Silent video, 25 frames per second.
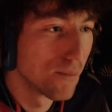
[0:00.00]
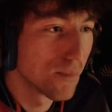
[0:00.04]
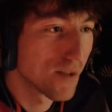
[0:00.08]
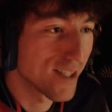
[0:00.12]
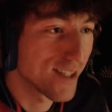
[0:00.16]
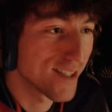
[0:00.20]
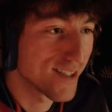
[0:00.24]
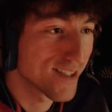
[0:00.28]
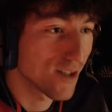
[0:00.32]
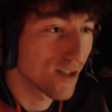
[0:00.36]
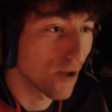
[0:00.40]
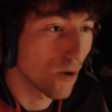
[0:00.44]

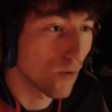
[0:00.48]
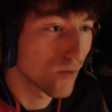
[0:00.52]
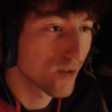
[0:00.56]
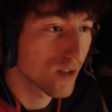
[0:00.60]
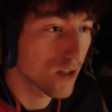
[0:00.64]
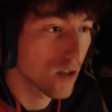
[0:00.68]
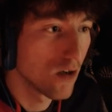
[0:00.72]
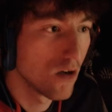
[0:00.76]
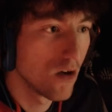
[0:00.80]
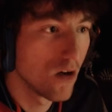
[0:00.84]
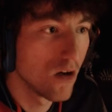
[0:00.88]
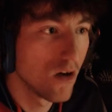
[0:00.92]
Please don't.
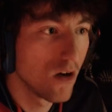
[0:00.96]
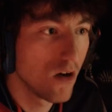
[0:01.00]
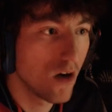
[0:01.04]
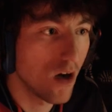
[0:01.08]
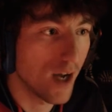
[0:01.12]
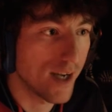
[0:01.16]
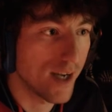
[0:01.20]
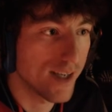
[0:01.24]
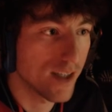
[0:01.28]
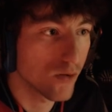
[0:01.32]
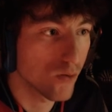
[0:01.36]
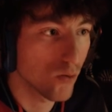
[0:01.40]

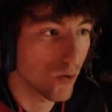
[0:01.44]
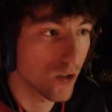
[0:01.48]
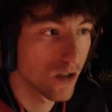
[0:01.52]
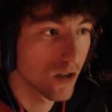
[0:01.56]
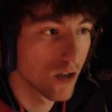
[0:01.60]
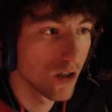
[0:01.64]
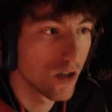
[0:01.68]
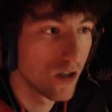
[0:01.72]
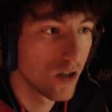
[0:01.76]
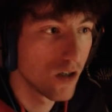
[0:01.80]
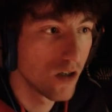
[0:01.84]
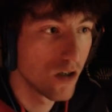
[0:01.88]
I hear one.
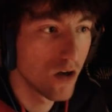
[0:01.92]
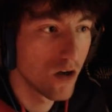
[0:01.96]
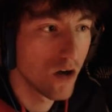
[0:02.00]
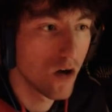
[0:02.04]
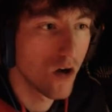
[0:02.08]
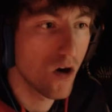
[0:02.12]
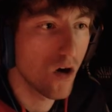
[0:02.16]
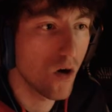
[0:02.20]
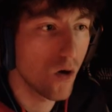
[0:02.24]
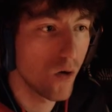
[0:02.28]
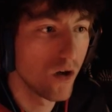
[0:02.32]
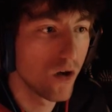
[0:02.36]

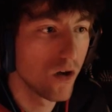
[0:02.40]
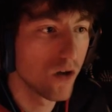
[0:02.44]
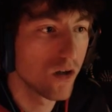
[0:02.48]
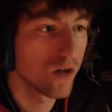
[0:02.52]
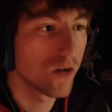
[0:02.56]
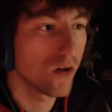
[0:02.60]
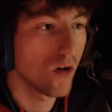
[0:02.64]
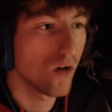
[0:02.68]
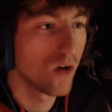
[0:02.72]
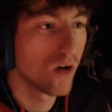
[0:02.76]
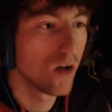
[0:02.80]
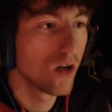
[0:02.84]
Oh,
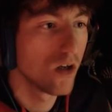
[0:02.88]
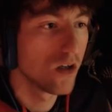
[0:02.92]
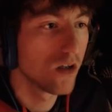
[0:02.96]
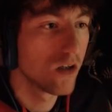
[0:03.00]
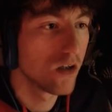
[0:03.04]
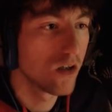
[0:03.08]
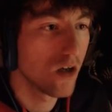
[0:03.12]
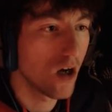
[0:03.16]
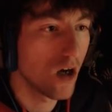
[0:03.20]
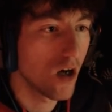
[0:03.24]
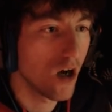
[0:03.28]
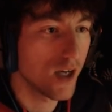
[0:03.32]
no.
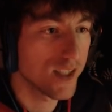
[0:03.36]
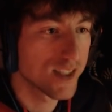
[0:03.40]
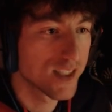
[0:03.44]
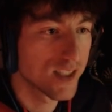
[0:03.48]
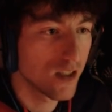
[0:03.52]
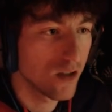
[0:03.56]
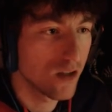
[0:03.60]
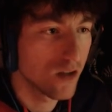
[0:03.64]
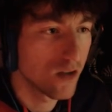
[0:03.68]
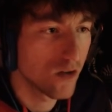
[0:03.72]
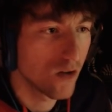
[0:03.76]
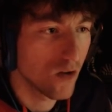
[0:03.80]
I
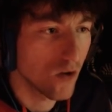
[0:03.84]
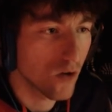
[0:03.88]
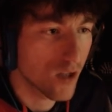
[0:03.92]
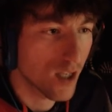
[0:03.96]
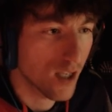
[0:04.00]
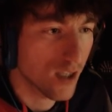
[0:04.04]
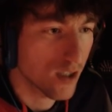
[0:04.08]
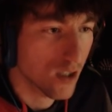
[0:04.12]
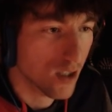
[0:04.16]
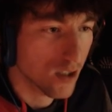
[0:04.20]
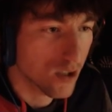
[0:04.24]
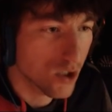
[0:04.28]
see.
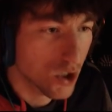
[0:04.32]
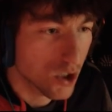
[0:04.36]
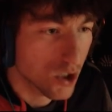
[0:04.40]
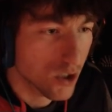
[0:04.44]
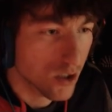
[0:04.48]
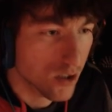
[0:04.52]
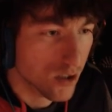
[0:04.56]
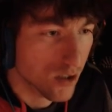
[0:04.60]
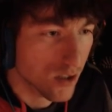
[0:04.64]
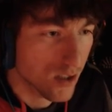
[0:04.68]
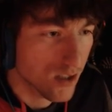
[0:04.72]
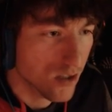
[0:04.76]
Okay, that's
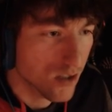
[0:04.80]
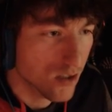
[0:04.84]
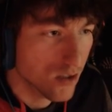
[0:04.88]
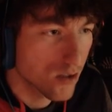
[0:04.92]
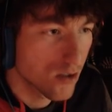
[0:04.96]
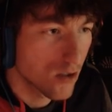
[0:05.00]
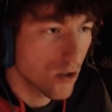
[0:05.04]
just this.